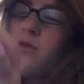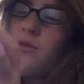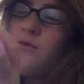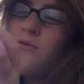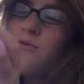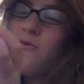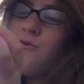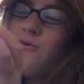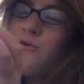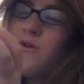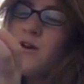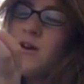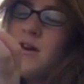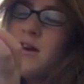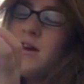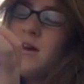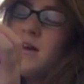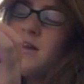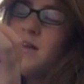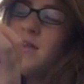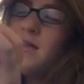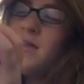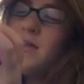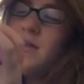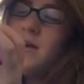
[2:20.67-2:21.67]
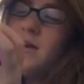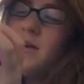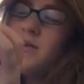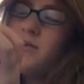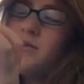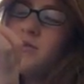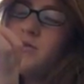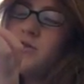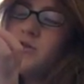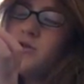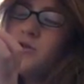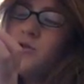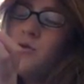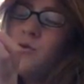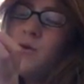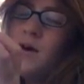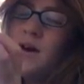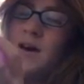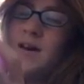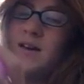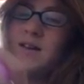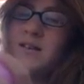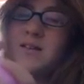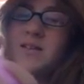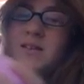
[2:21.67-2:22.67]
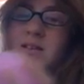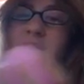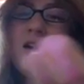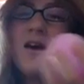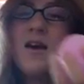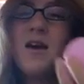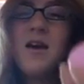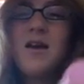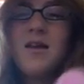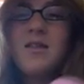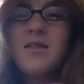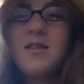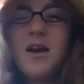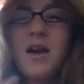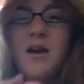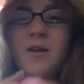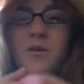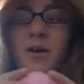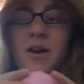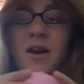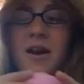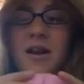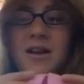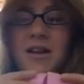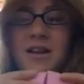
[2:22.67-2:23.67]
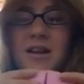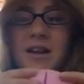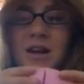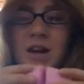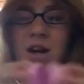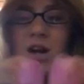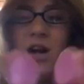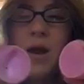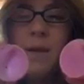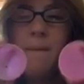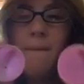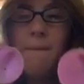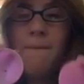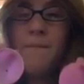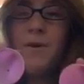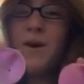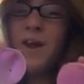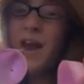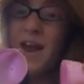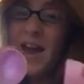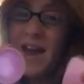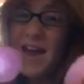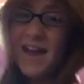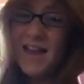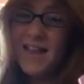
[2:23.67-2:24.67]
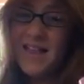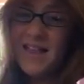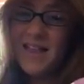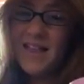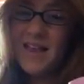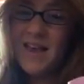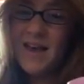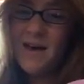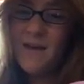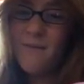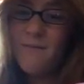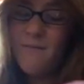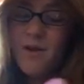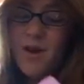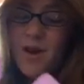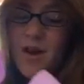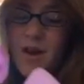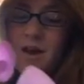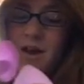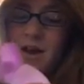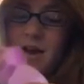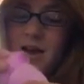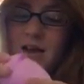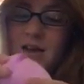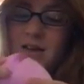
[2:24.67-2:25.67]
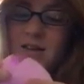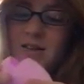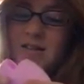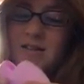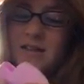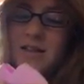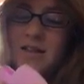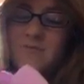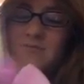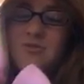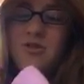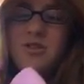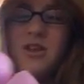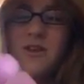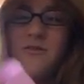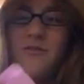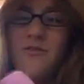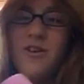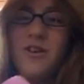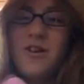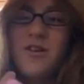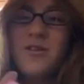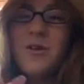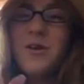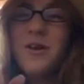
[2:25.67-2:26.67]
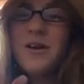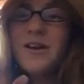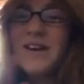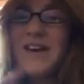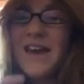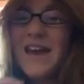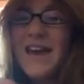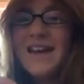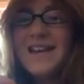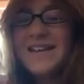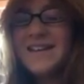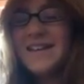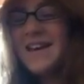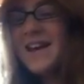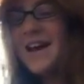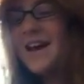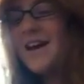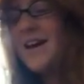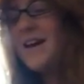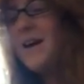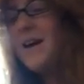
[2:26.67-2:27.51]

three little Twix that were in here, but I ate them. Same with every other candy I